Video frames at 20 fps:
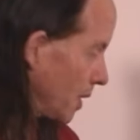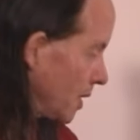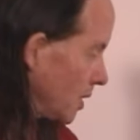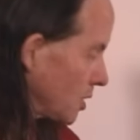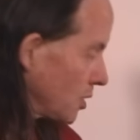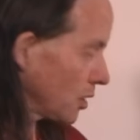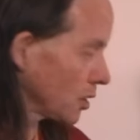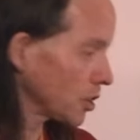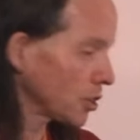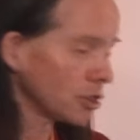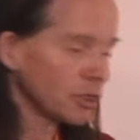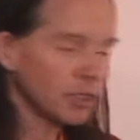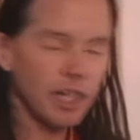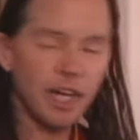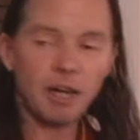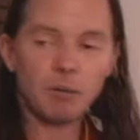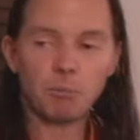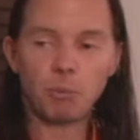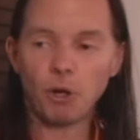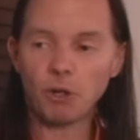So it's good to
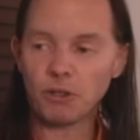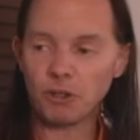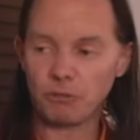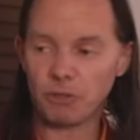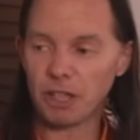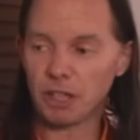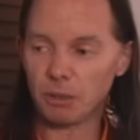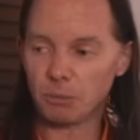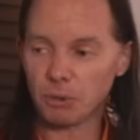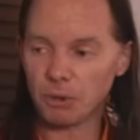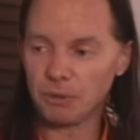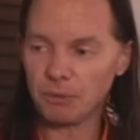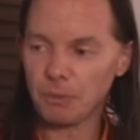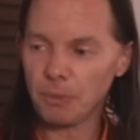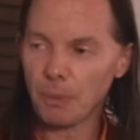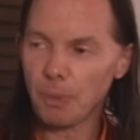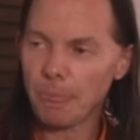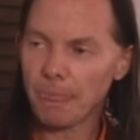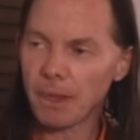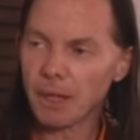have both available,
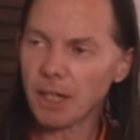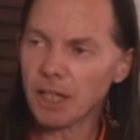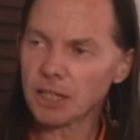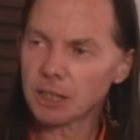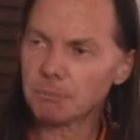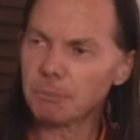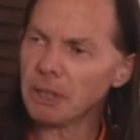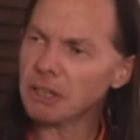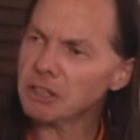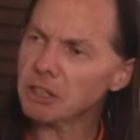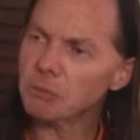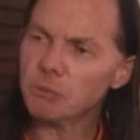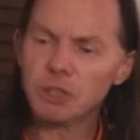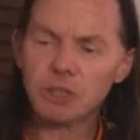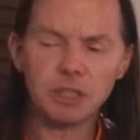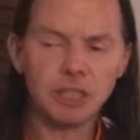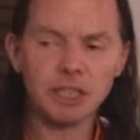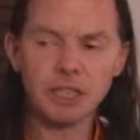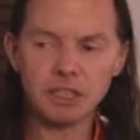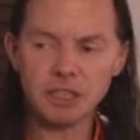especially
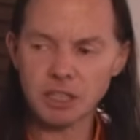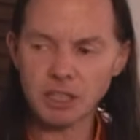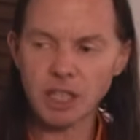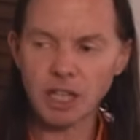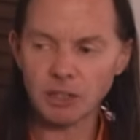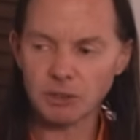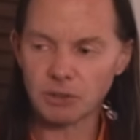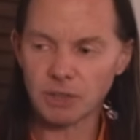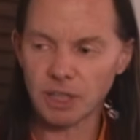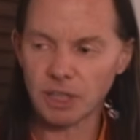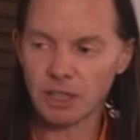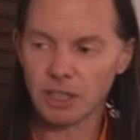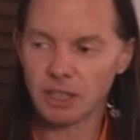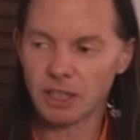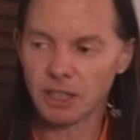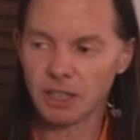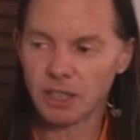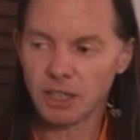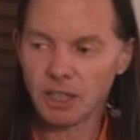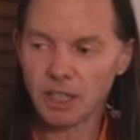when you get into Tantra,
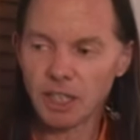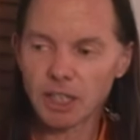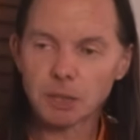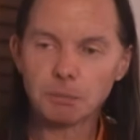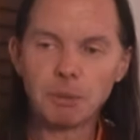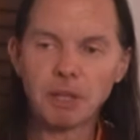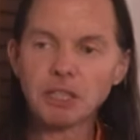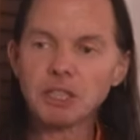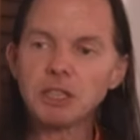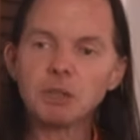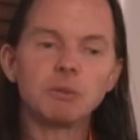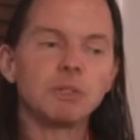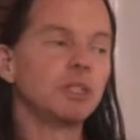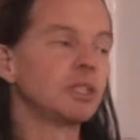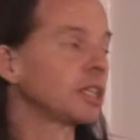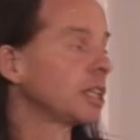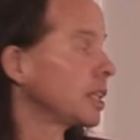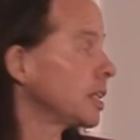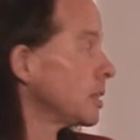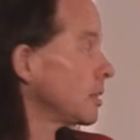especially when
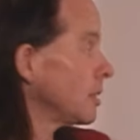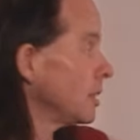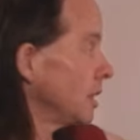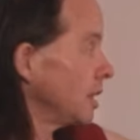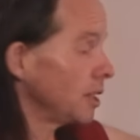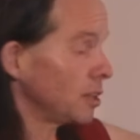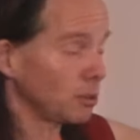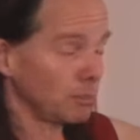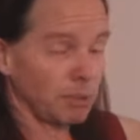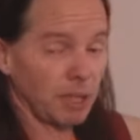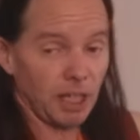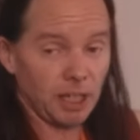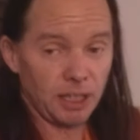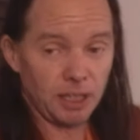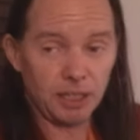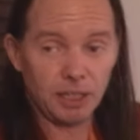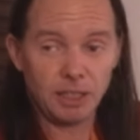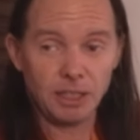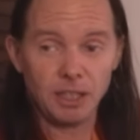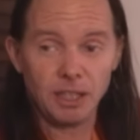you get into the inner
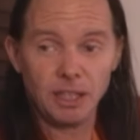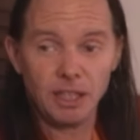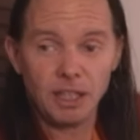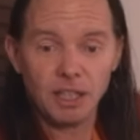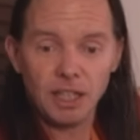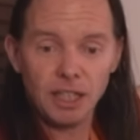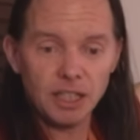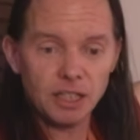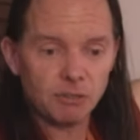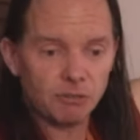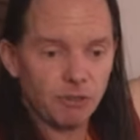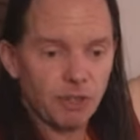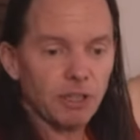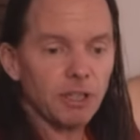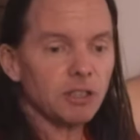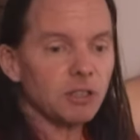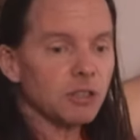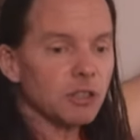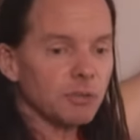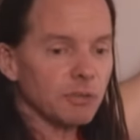body. It's
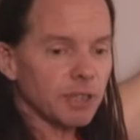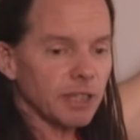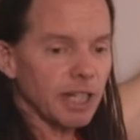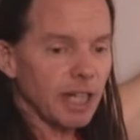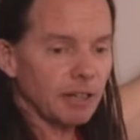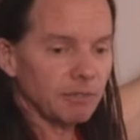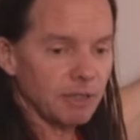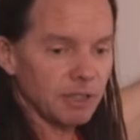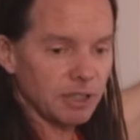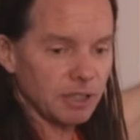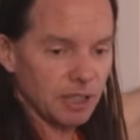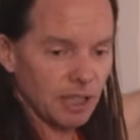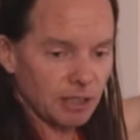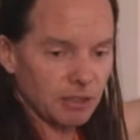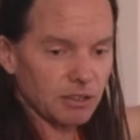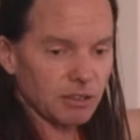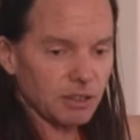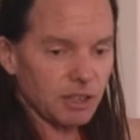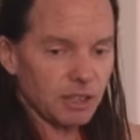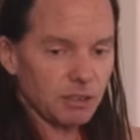very useful to have this
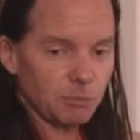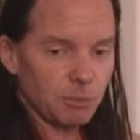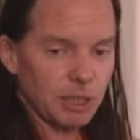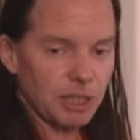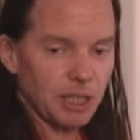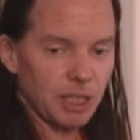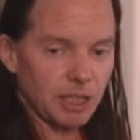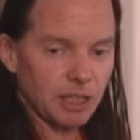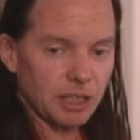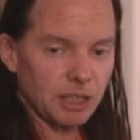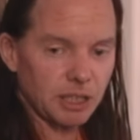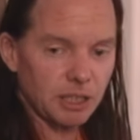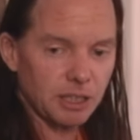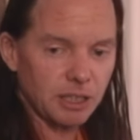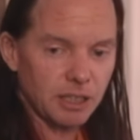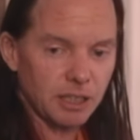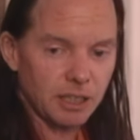Sanskrit because